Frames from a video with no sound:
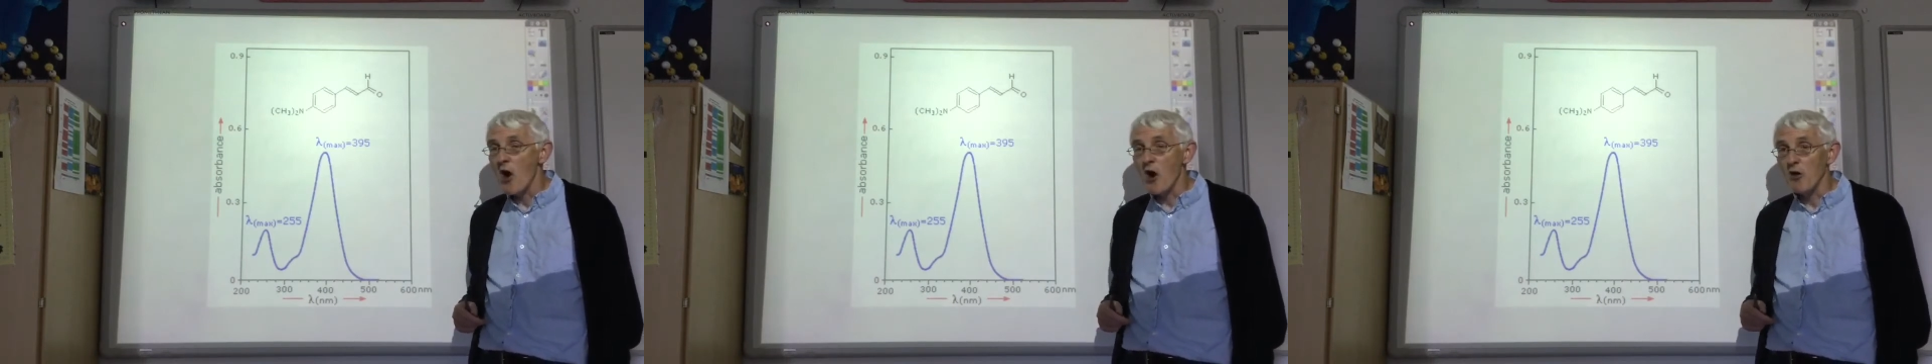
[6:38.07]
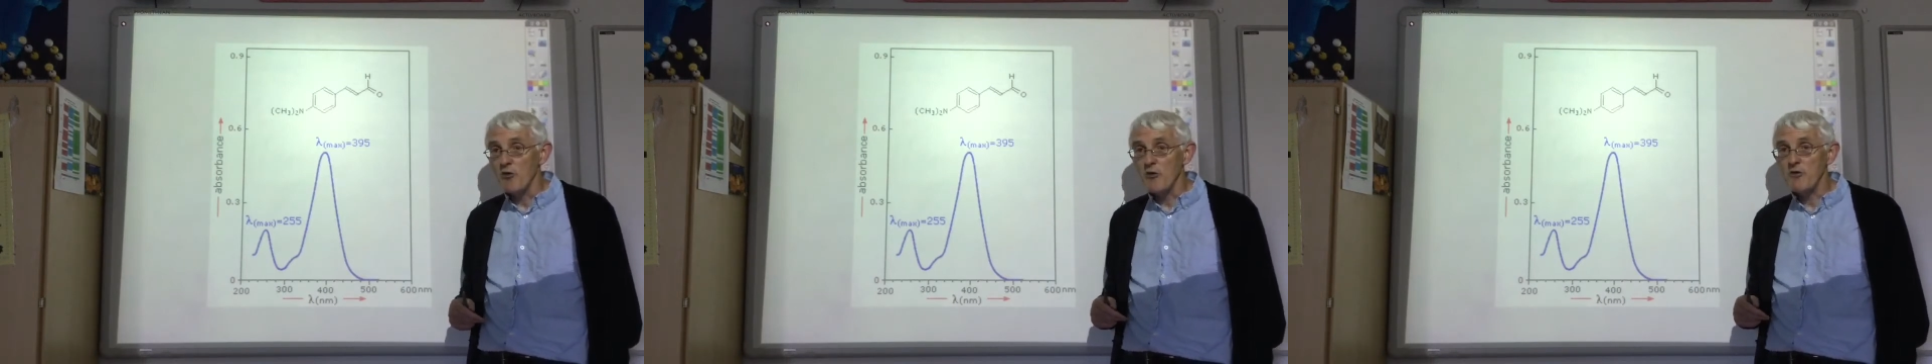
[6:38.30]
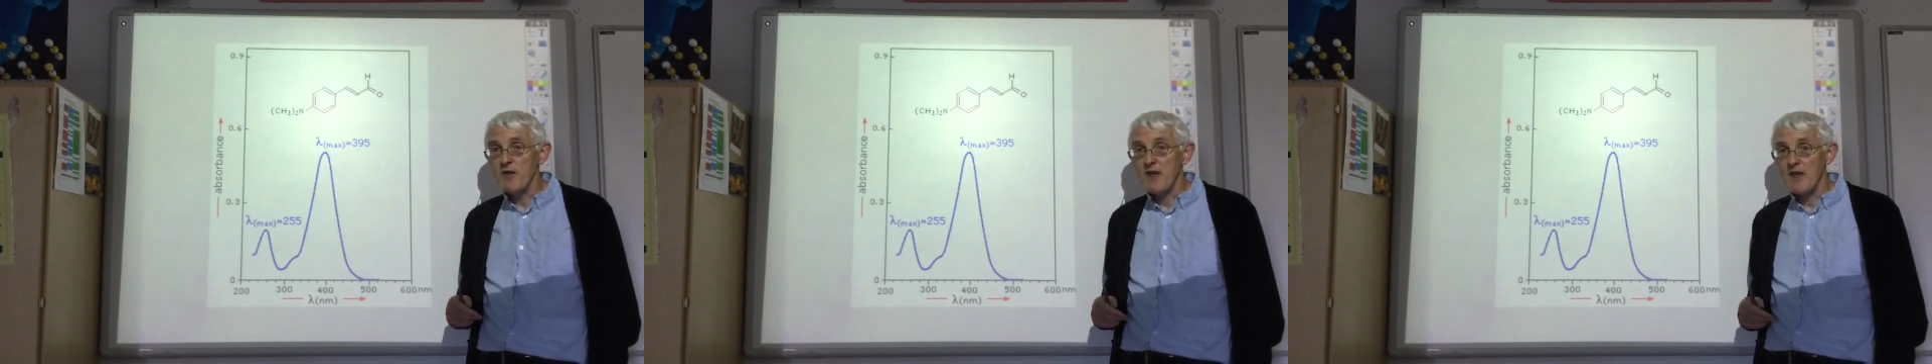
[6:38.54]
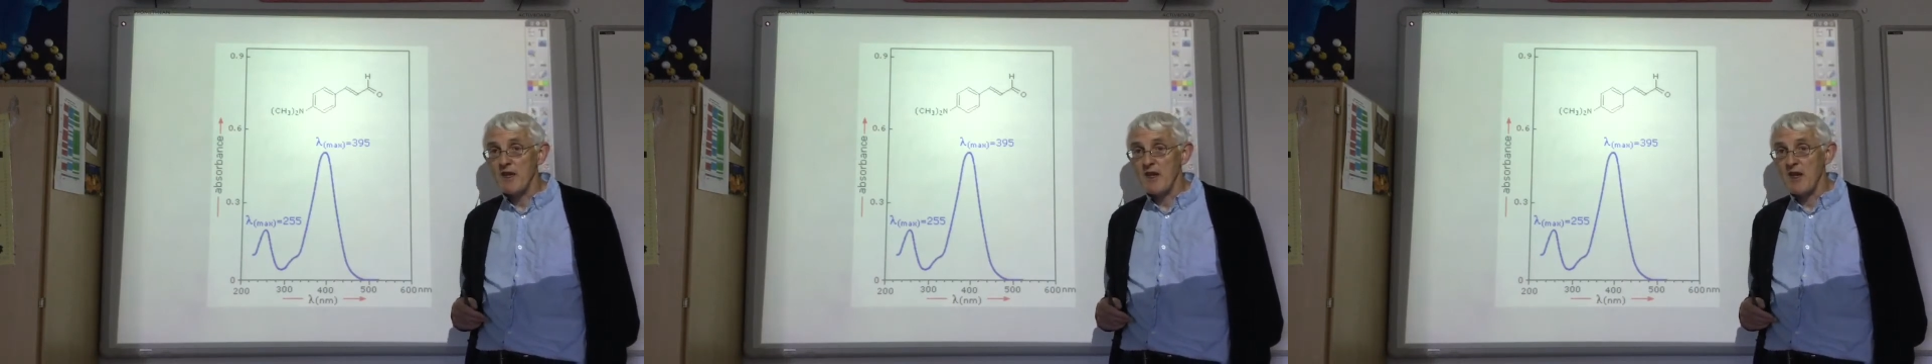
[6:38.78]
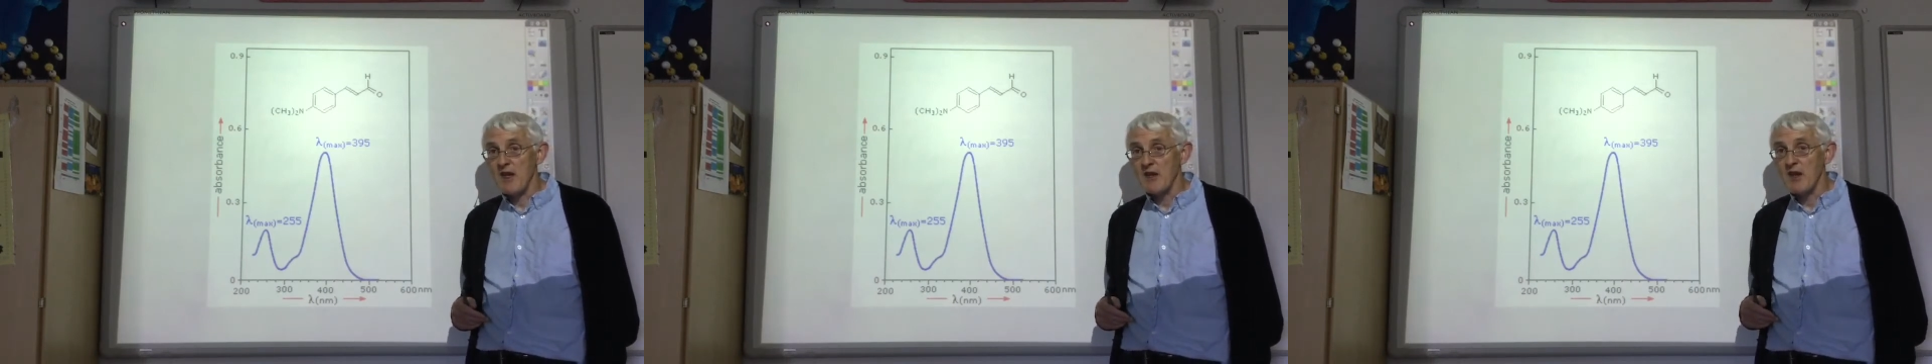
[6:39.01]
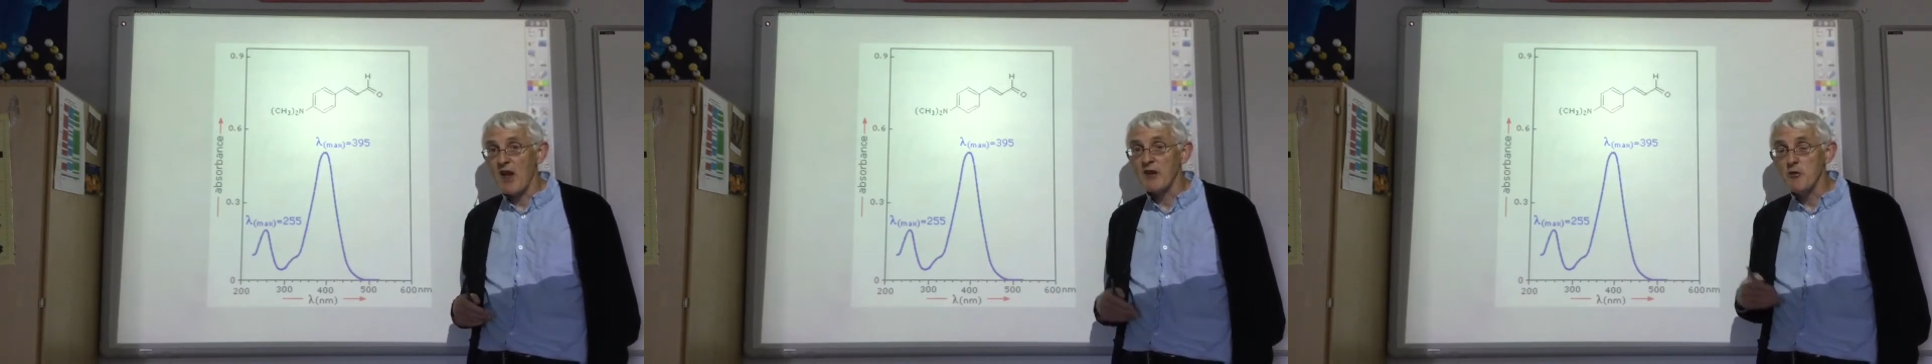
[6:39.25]
although the
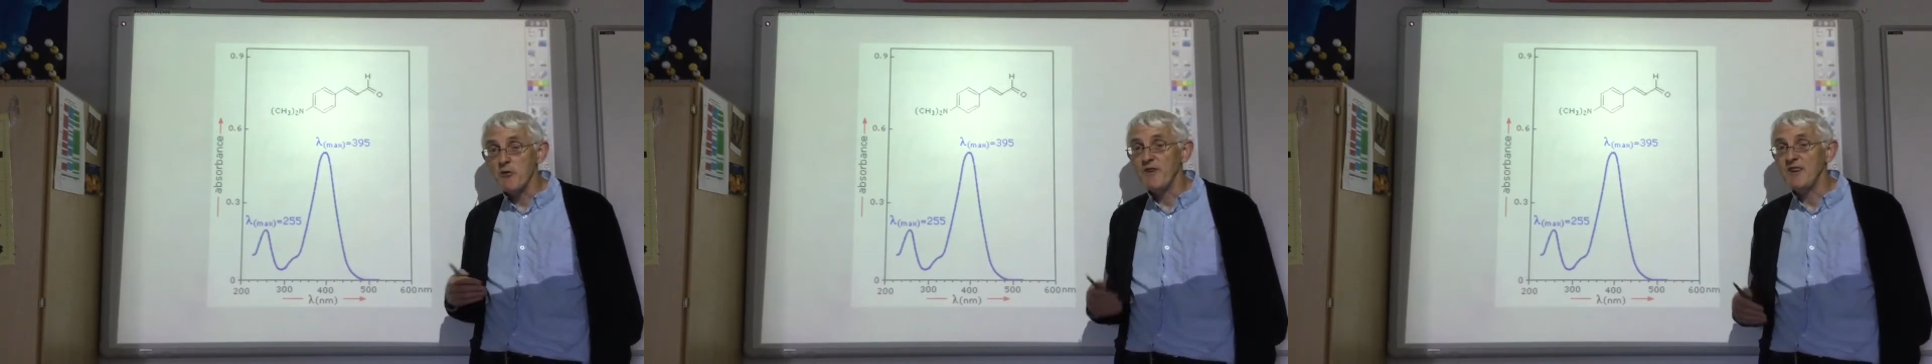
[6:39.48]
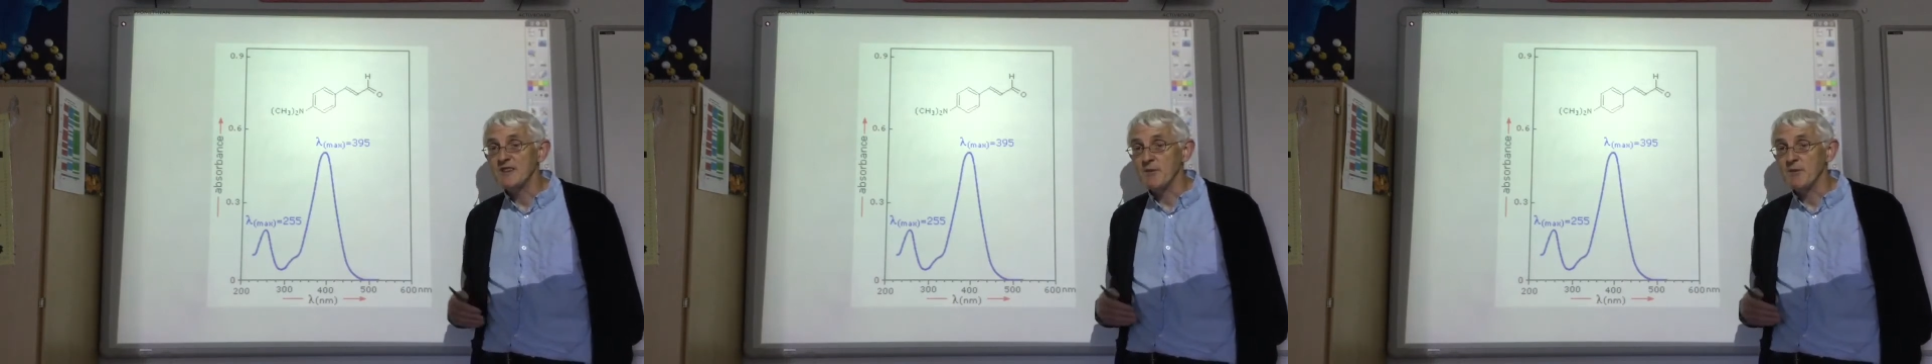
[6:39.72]
a UV